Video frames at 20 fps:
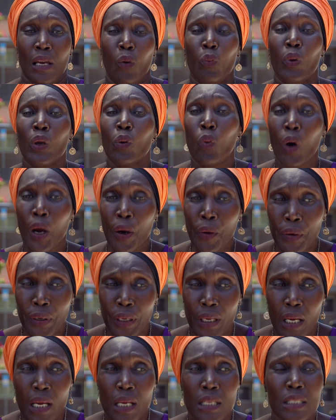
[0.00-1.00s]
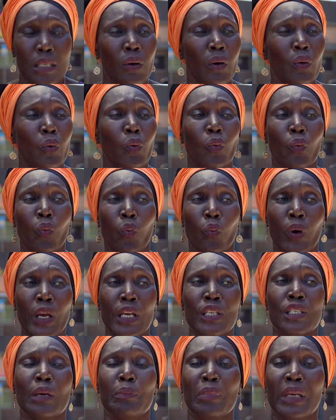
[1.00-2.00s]
We work, so we
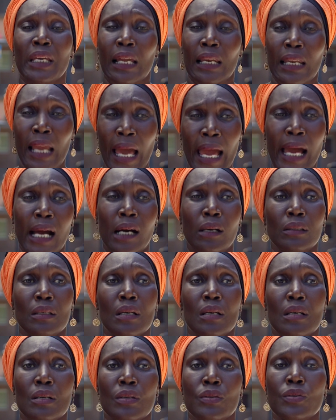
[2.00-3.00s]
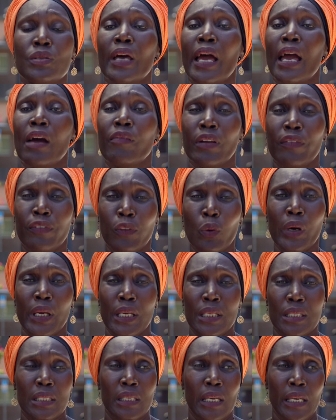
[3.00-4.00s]
should be allowed to have a
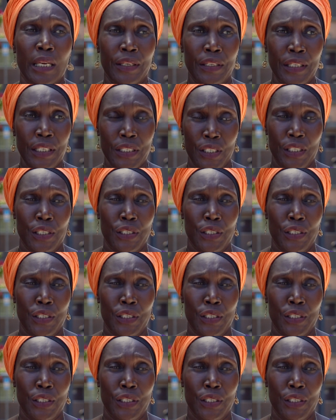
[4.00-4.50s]
voice in these